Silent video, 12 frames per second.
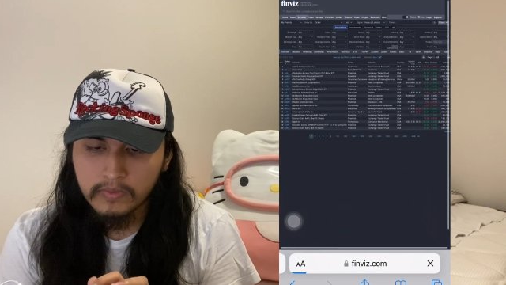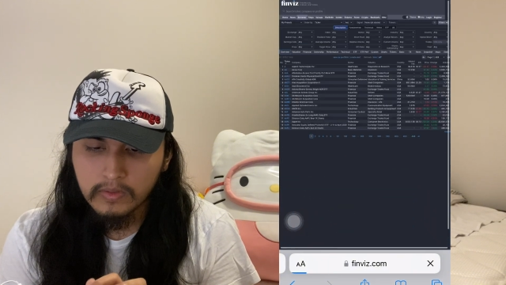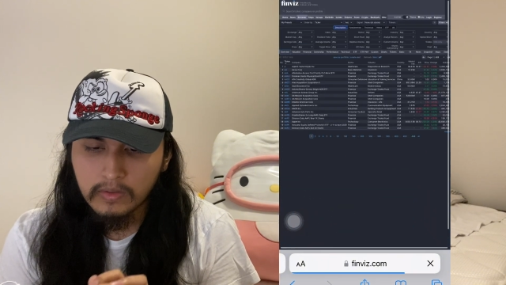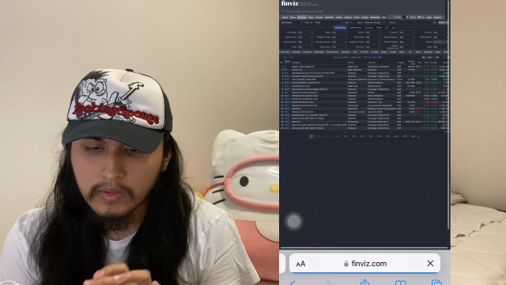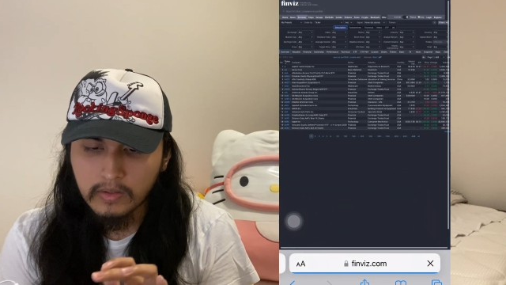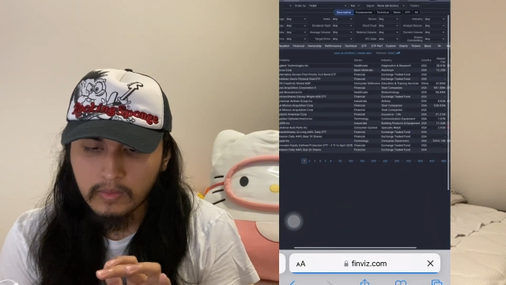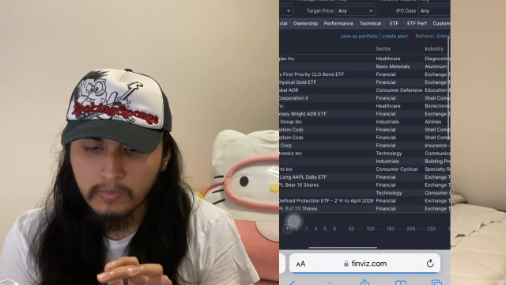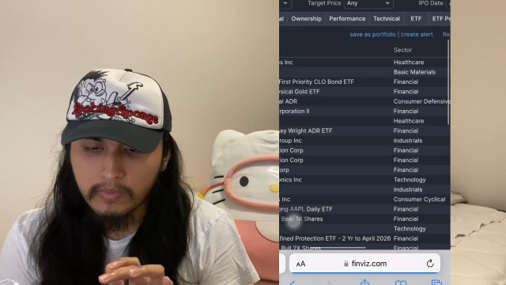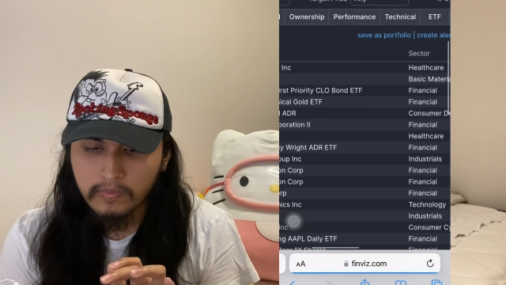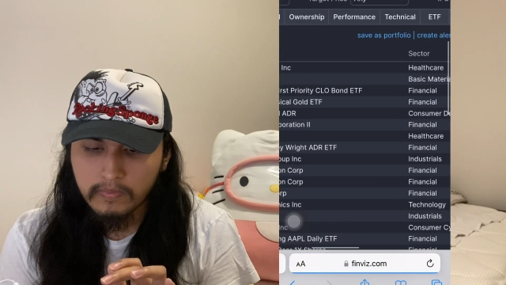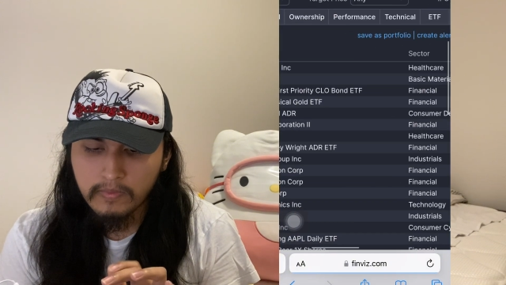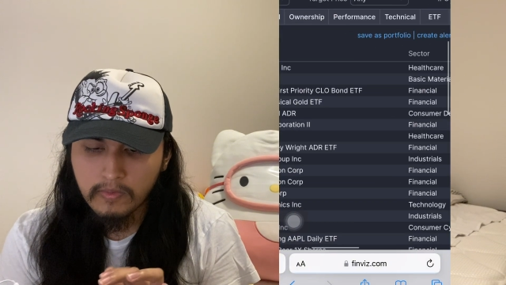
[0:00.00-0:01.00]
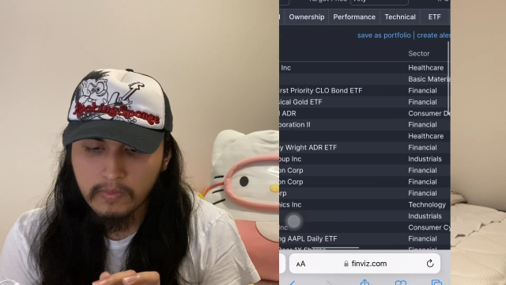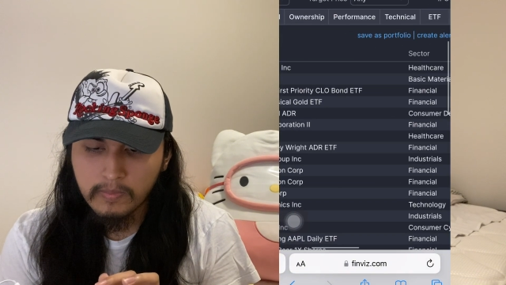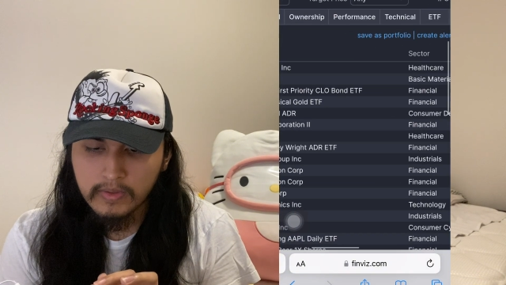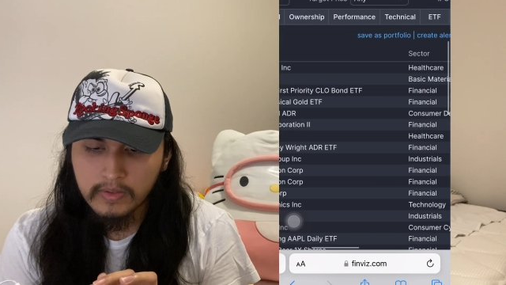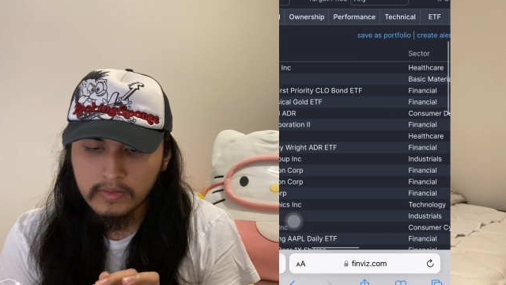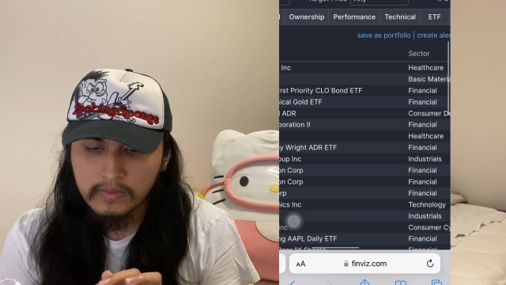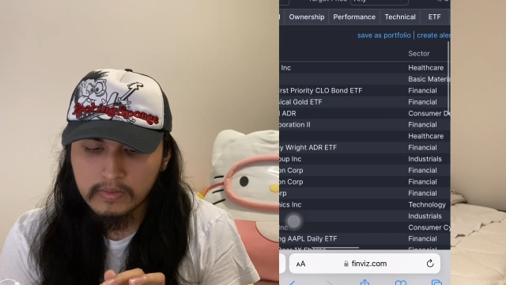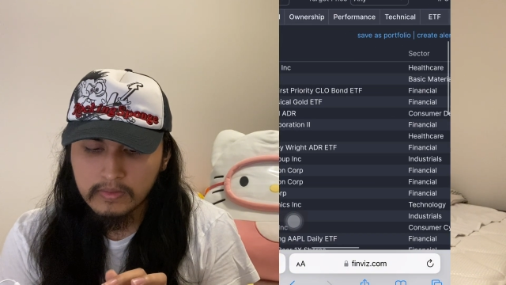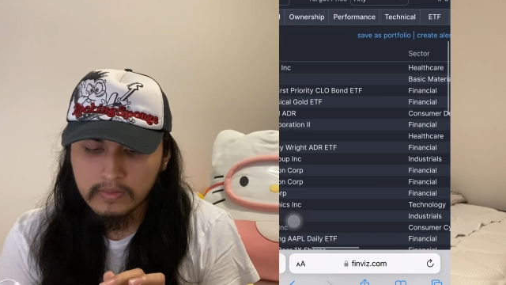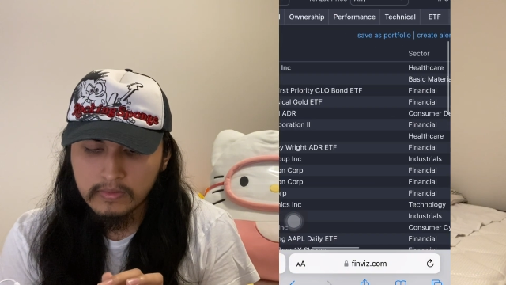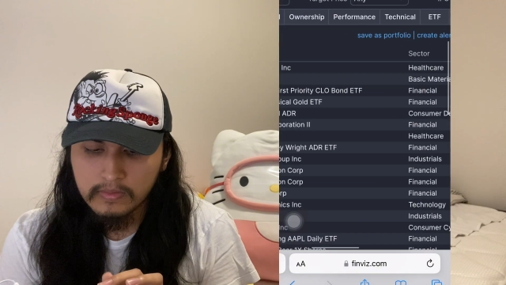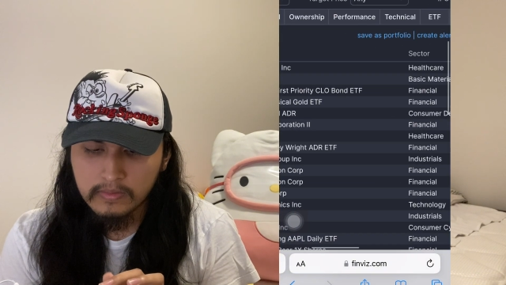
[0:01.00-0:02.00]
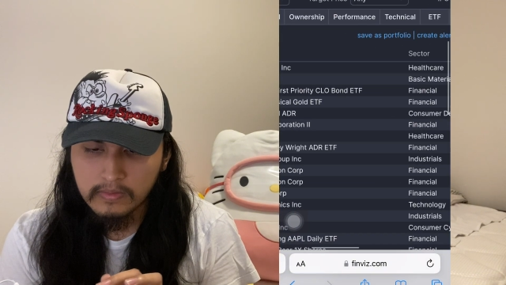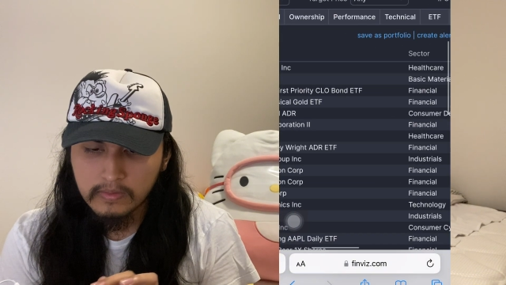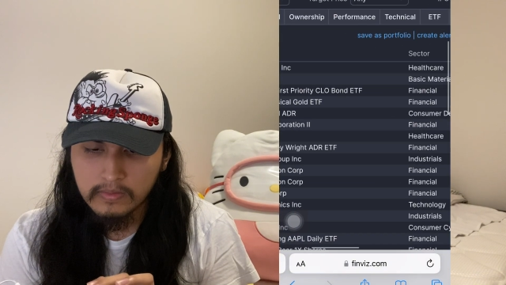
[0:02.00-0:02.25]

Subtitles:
click on performance,